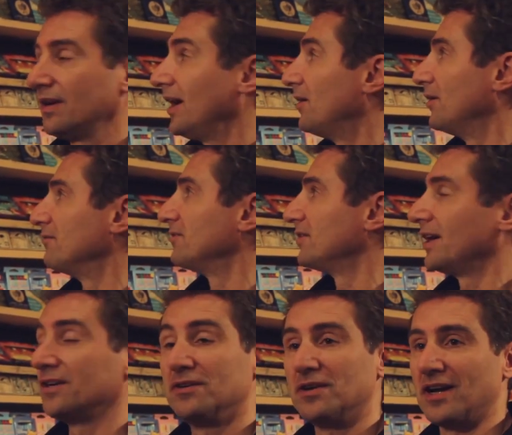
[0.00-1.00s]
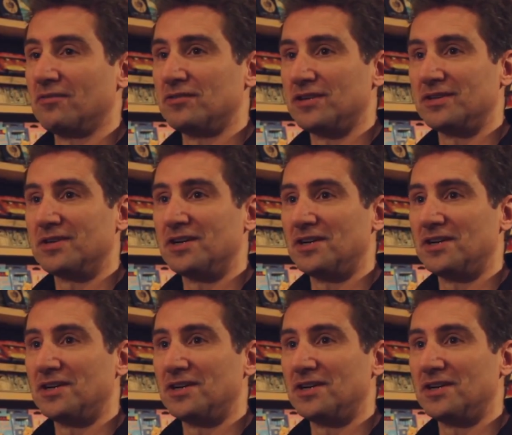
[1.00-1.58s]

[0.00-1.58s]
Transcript: However, I do have one.